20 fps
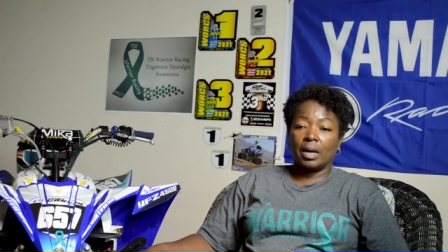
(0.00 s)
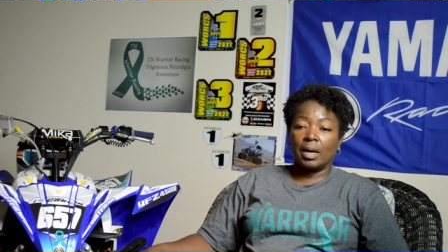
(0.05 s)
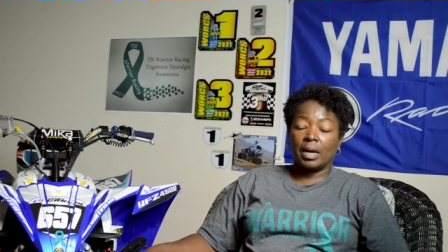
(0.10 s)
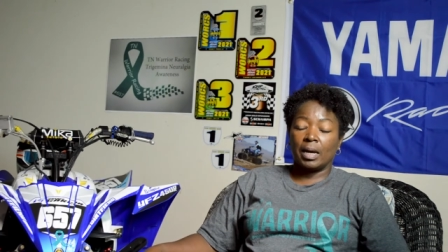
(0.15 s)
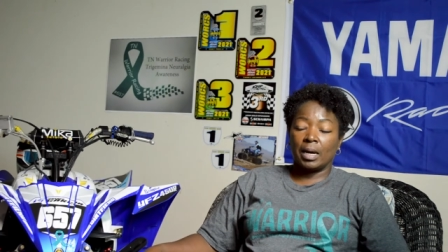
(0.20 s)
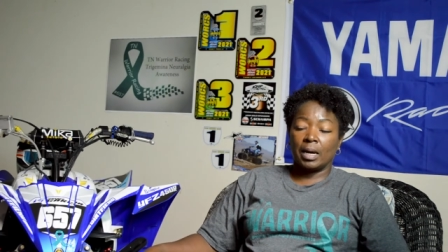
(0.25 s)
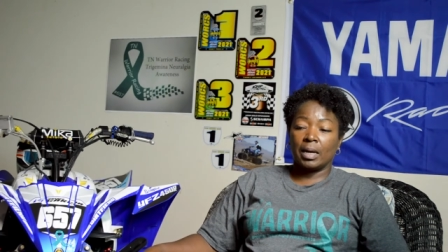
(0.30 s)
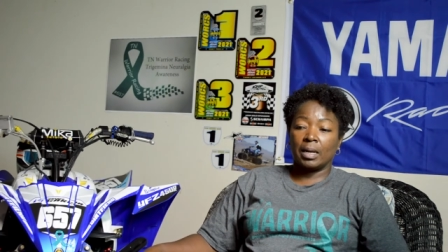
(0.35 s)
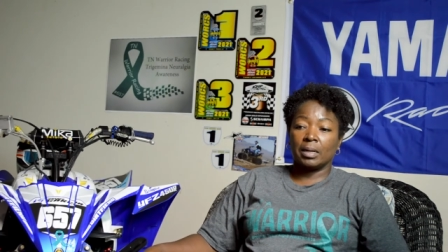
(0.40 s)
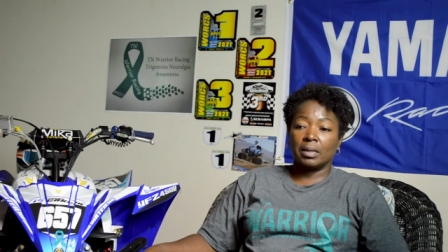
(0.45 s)

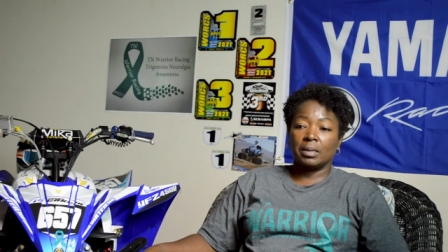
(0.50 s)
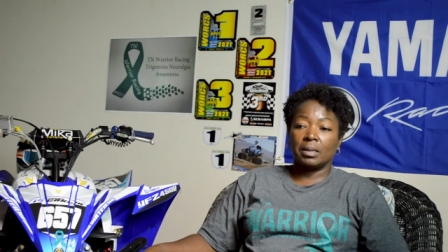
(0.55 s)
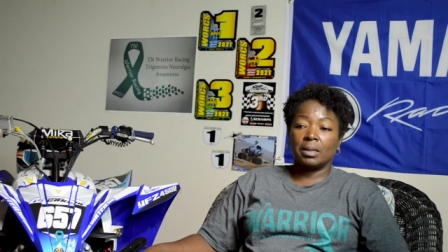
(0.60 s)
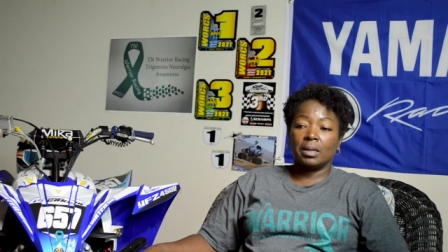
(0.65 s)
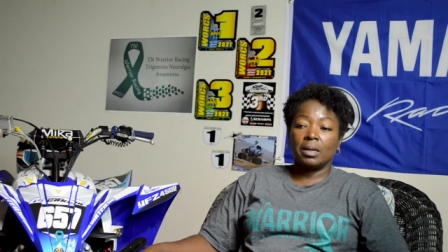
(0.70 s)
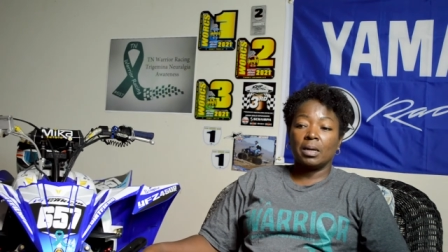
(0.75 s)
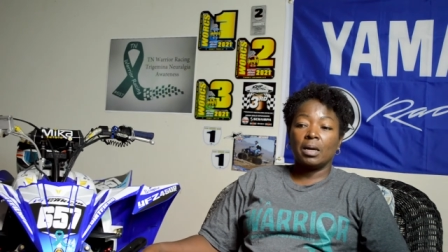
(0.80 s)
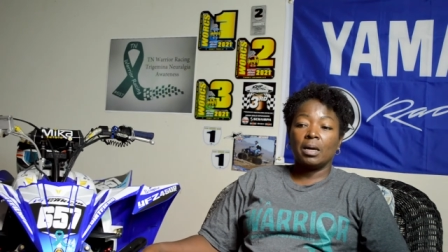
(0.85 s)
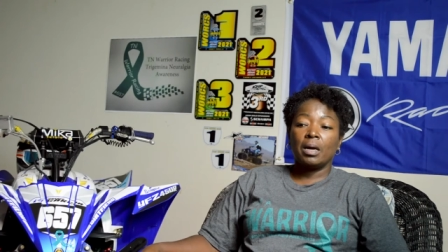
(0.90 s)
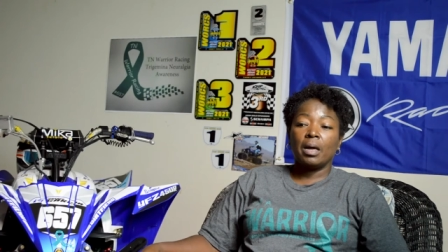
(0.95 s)
And
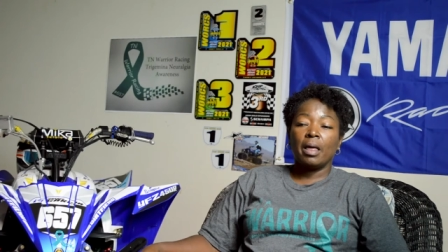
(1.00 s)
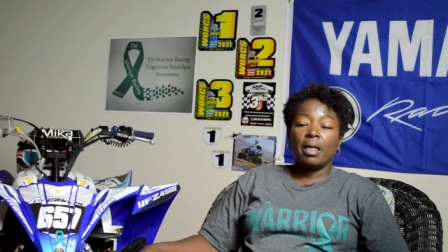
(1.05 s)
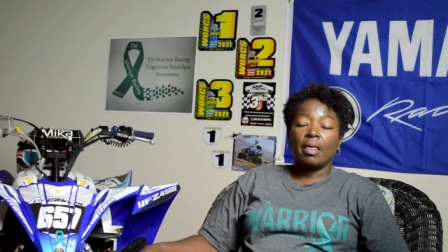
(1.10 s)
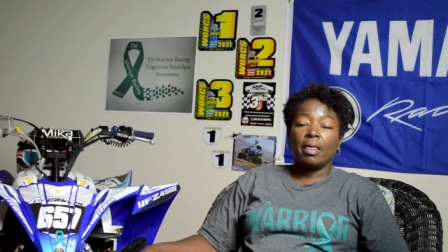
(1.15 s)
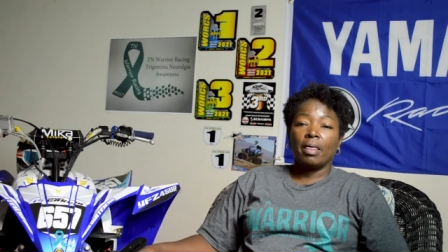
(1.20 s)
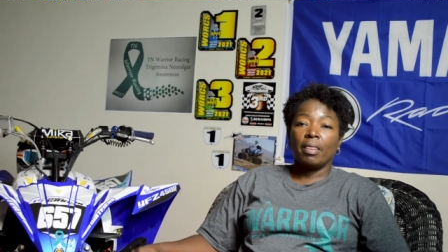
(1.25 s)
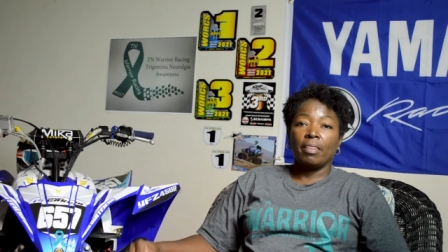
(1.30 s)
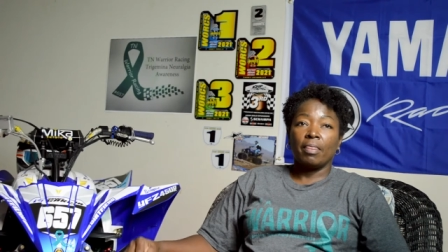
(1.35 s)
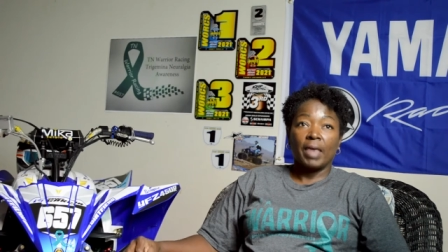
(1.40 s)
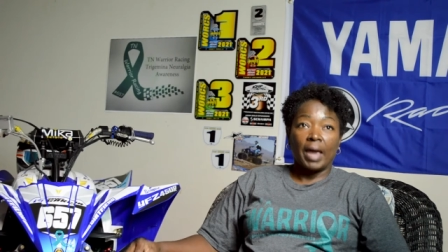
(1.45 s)

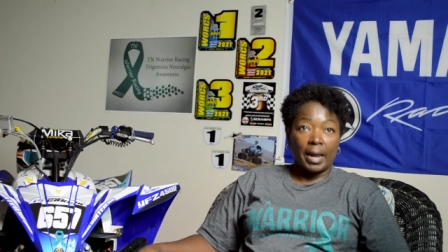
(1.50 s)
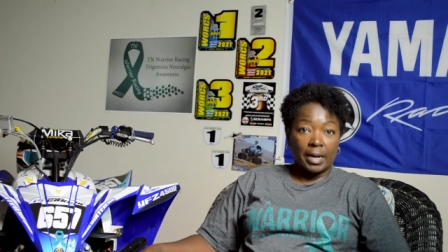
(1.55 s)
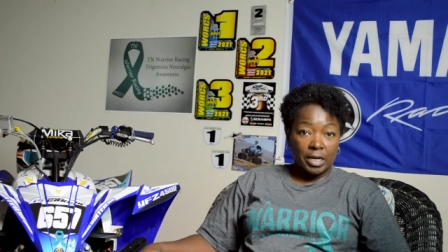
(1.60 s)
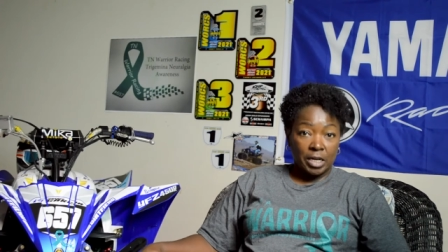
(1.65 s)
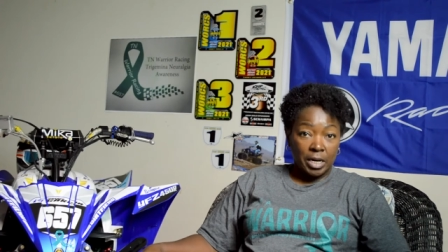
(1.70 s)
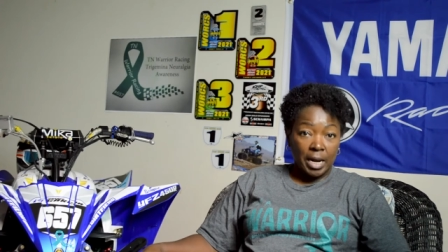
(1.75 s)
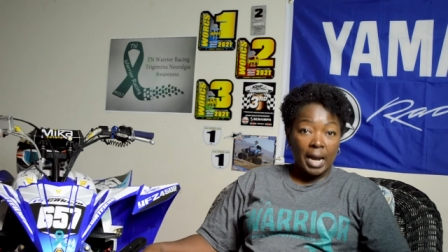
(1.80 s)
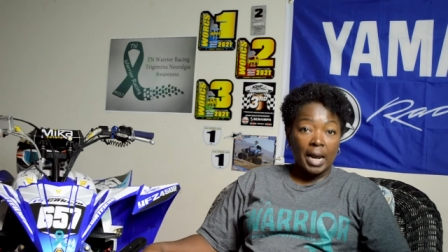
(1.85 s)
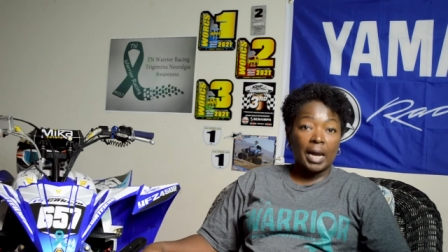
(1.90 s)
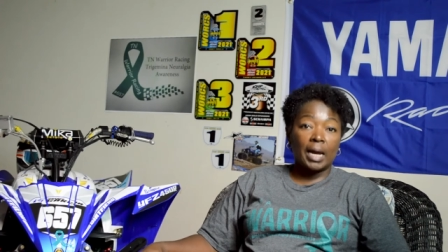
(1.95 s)

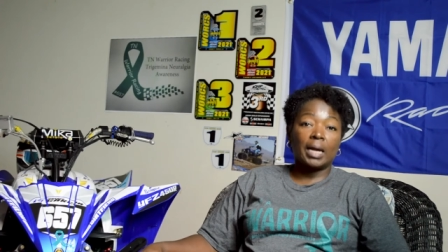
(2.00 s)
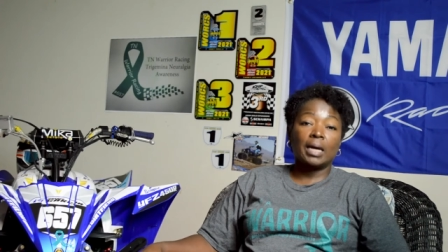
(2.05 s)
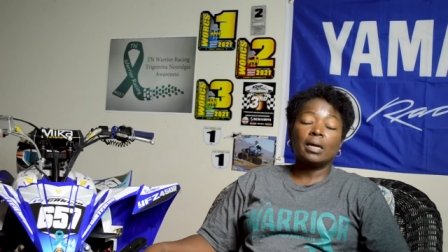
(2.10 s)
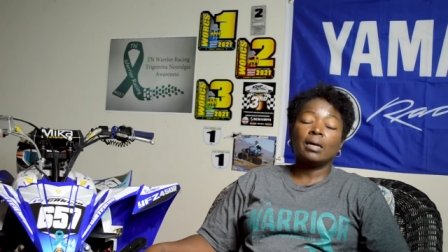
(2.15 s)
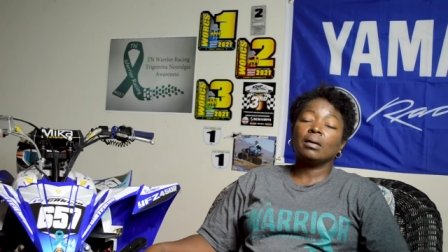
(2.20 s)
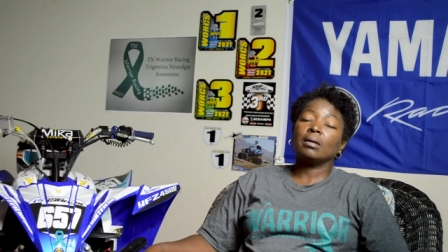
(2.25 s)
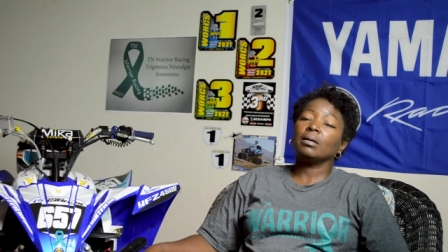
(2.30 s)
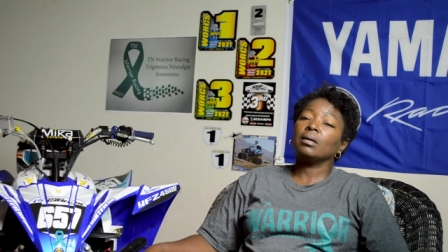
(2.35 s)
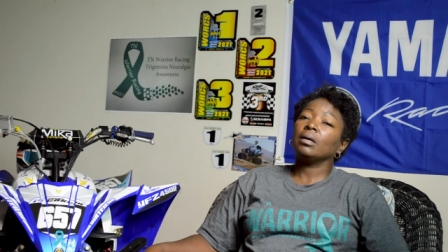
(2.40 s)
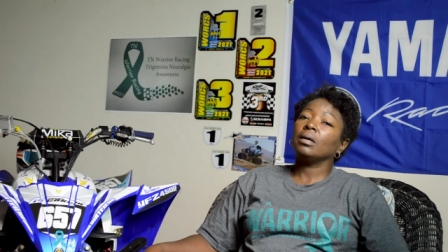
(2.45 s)
that
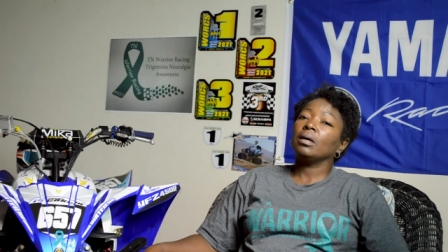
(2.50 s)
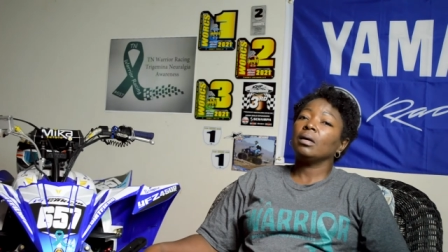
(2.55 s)
day,